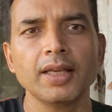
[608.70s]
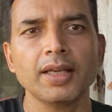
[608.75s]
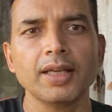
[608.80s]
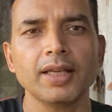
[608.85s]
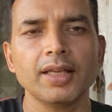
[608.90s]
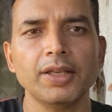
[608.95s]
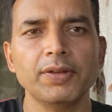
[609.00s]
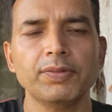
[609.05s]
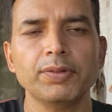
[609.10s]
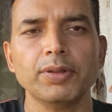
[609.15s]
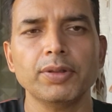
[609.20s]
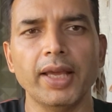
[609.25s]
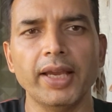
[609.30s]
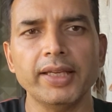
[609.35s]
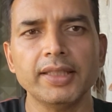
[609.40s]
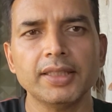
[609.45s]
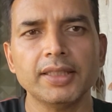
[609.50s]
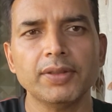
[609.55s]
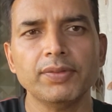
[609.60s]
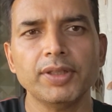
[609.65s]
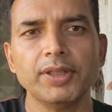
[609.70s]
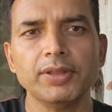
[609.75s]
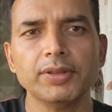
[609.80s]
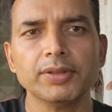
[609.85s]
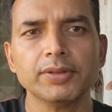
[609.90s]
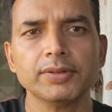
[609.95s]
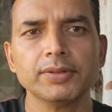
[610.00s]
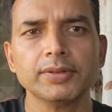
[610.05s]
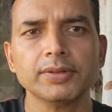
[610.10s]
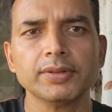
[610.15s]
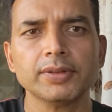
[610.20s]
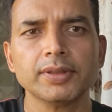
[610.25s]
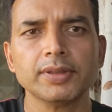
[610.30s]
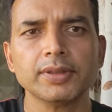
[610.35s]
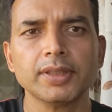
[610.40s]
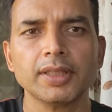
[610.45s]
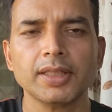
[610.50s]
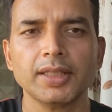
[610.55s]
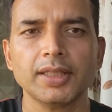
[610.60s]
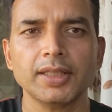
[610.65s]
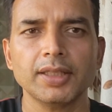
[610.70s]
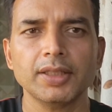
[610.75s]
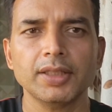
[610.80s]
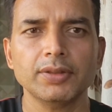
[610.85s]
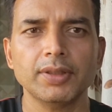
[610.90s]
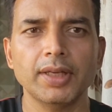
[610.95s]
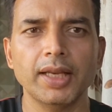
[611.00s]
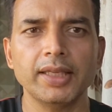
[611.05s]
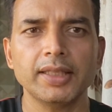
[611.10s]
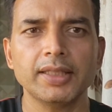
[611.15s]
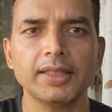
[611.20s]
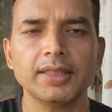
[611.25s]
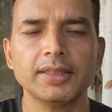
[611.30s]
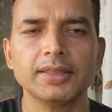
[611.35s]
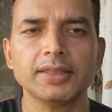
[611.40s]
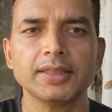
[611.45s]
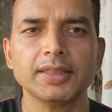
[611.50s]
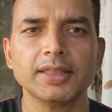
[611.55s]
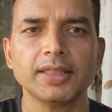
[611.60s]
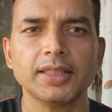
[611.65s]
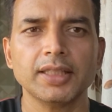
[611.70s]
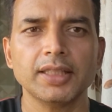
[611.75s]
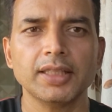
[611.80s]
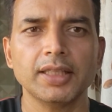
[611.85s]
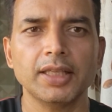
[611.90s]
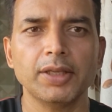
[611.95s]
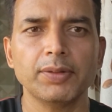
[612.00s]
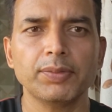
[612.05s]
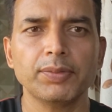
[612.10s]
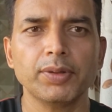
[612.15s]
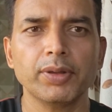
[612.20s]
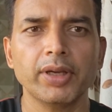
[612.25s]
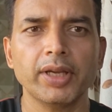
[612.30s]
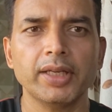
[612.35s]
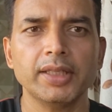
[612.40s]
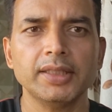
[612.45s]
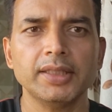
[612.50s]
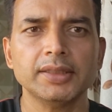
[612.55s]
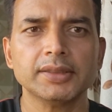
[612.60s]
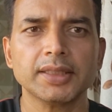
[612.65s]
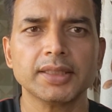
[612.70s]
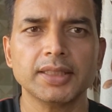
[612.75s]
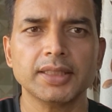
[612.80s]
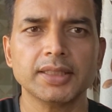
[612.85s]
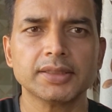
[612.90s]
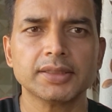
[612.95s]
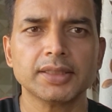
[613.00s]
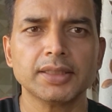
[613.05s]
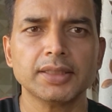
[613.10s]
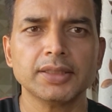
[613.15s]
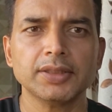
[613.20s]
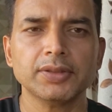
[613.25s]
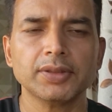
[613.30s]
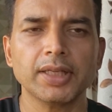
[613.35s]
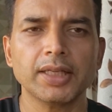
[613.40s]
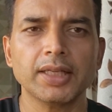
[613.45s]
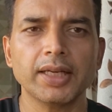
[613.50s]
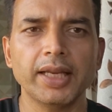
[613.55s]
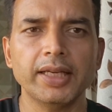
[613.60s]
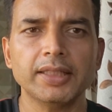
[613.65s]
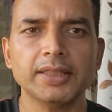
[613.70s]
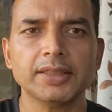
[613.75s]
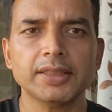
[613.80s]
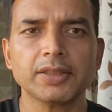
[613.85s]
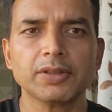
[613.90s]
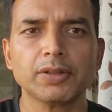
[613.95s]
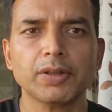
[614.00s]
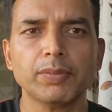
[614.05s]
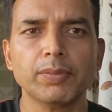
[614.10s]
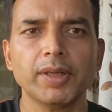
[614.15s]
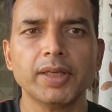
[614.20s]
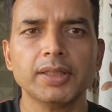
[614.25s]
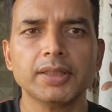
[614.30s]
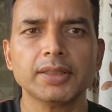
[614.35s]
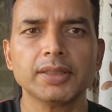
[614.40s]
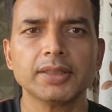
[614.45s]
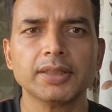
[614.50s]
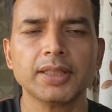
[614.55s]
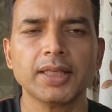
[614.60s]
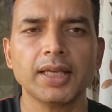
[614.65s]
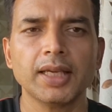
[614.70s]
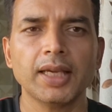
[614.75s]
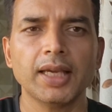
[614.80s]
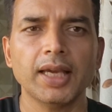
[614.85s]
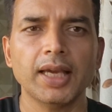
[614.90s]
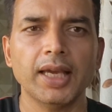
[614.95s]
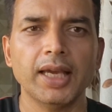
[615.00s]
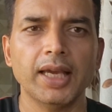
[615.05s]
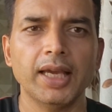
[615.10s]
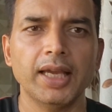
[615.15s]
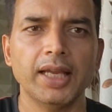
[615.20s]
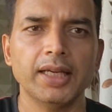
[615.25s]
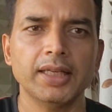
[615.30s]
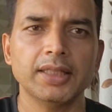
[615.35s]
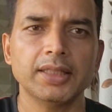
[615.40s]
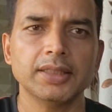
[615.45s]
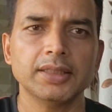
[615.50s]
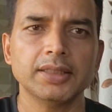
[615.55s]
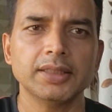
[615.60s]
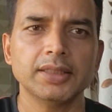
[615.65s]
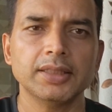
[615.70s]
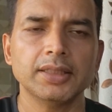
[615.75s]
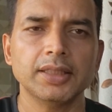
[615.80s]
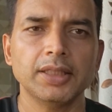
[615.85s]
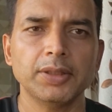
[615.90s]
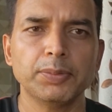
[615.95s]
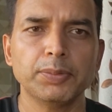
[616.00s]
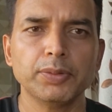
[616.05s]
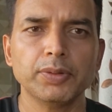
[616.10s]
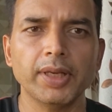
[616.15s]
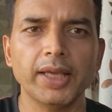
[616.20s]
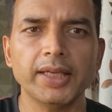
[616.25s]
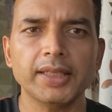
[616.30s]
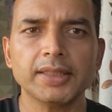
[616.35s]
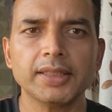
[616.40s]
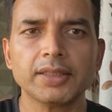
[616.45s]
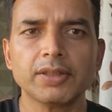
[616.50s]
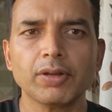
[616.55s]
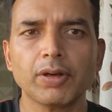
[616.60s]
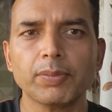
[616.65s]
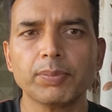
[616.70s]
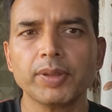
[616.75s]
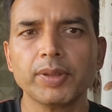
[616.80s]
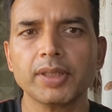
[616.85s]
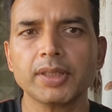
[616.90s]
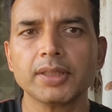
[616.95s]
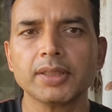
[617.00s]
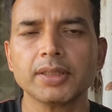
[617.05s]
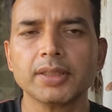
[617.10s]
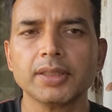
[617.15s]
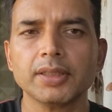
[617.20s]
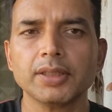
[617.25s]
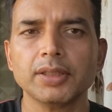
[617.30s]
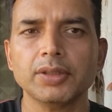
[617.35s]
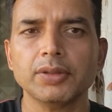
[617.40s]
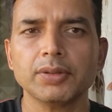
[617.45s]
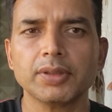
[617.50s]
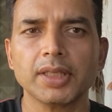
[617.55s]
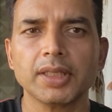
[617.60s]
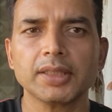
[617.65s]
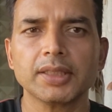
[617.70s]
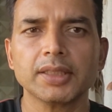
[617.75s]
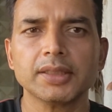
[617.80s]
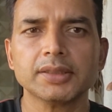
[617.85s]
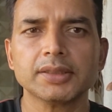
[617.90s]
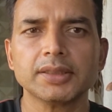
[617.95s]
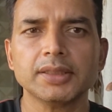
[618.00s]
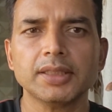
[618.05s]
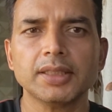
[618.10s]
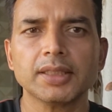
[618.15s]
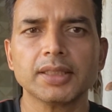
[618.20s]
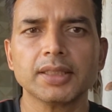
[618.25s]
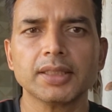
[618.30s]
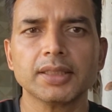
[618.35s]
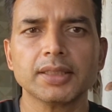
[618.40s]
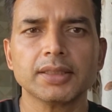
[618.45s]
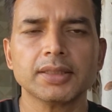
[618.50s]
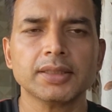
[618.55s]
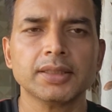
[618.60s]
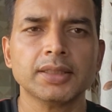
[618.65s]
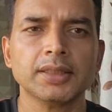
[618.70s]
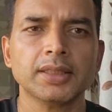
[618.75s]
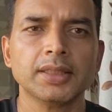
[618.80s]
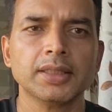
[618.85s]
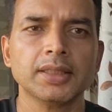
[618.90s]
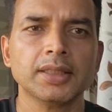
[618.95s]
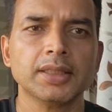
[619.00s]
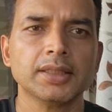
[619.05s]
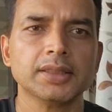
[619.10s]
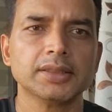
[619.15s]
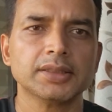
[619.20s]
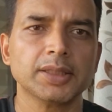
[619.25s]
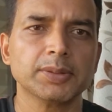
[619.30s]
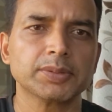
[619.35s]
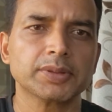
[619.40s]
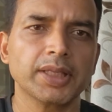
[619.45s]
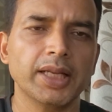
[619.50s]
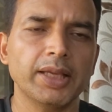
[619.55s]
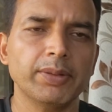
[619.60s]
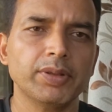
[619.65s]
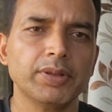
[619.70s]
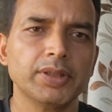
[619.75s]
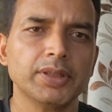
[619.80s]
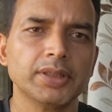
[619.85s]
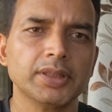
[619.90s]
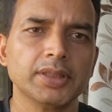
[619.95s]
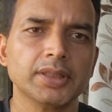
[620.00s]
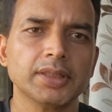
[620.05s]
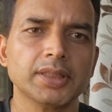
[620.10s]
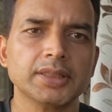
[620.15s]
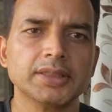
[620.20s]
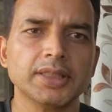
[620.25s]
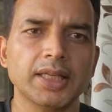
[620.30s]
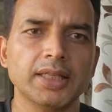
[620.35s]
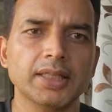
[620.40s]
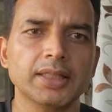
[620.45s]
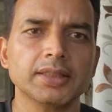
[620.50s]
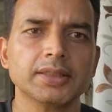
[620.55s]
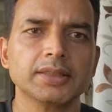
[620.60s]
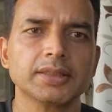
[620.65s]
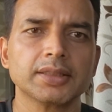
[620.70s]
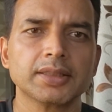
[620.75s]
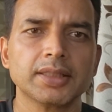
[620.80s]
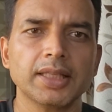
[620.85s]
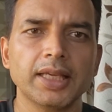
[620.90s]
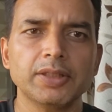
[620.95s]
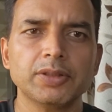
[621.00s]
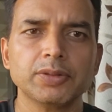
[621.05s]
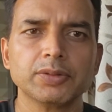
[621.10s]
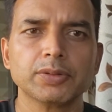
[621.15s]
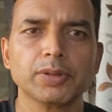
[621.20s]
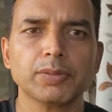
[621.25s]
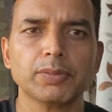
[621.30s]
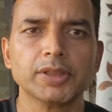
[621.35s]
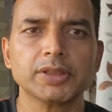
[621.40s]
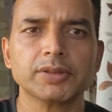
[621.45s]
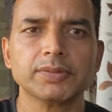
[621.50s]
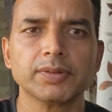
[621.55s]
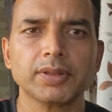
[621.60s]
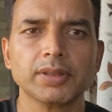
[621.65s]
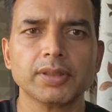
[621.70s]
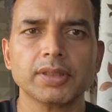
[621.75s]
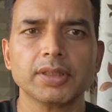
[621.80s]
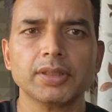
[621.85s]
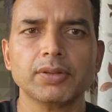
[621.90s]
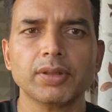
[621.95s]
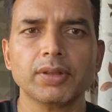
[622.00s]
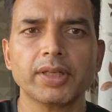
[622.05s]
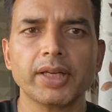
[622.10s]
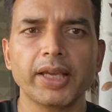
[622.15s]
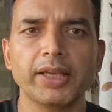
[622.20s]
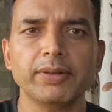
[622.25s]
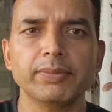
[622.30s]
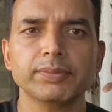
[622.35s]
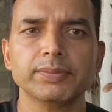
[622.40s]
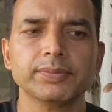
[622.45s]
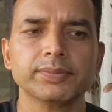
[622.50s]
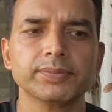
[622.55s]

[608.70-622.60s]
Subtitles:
If you like the video, you like it. If you have any suggestion, you can write in the comment. And if you like the topic, you can consider the subscribing the channel. Thank you so much for your time.